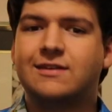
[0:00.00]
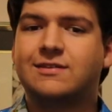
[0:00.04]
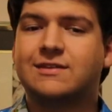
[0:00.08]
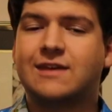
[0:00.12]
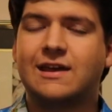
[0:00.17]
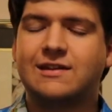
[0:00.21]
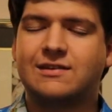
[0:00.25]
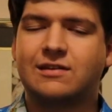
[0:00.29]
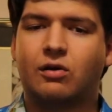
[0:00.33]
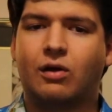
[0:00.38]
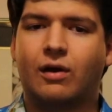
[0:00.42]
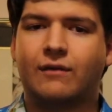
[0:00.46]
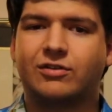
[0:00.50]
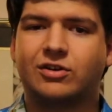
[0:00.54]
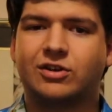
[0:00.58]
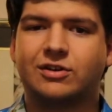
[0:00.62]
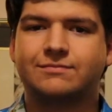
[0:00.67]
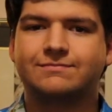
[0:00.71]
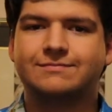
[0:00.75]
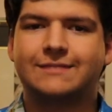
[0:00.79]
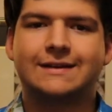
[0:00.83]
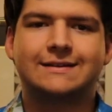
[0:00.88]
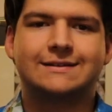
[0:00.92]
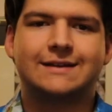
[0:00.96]
In this case,
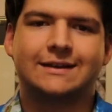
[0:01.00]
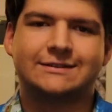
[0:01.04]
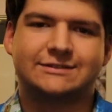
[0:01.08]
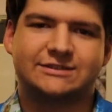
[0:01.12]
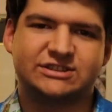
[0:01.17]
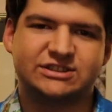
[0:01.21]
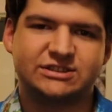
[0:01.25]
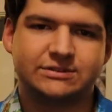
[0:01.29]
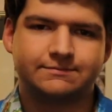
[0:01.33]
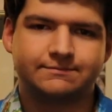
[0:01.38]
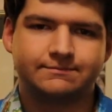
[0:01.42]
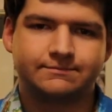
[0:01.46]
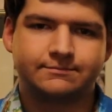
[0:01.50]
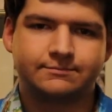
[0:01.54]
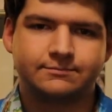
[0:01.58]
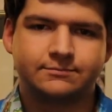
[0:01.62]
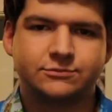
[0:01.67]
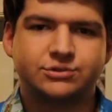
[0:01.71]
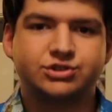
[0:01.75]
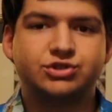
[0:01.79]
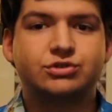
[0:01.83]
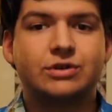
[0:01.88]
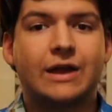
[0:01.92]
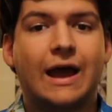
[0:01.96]
however, it doesn't.
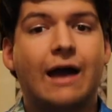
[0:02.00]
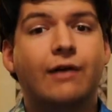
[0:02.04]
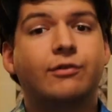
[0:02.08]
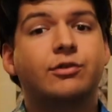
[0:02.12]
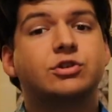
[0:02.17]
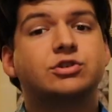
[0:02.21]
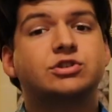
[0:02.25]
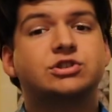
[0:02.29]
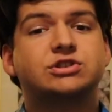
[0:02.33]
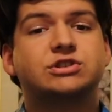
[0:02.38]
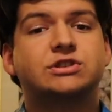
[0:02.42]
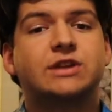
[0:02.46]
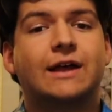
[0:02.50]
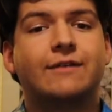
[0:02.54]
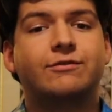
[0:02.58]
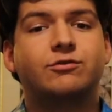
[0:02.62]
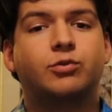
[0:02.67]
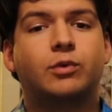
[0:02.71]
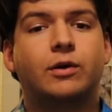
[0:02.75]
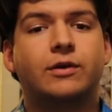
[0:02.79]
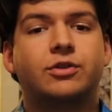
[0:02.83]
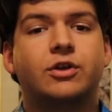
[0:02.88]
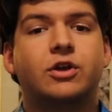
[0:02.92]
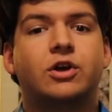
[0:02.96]
So now you're
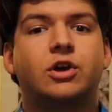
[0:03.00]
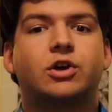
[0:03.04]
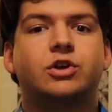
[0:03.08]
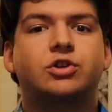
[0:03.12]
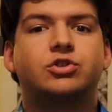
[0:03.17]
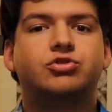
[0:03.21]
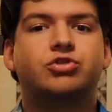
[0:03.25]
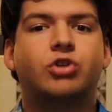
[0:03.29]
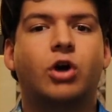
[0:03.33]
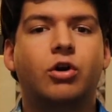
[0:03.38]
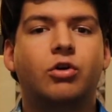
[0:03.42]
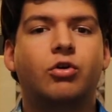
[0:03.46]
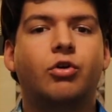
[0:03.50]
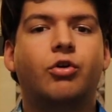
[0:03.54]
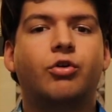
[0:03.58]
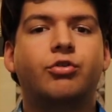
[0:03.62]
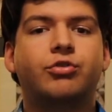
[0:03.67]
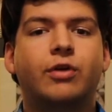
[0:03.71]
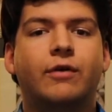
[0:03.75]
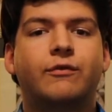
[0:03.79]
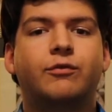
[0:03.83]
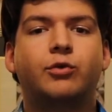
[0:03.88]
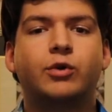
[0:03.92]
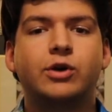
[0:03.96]
just left with
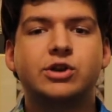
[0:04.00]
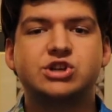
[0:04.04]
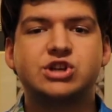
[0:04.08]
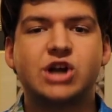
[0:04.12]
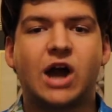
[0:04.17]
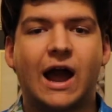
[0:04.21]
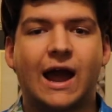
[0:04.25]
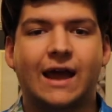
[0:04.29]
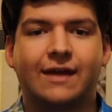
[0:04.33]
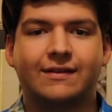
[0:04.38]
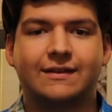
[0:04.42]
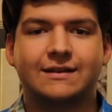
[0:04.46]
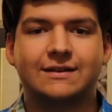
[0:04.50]
jungles of which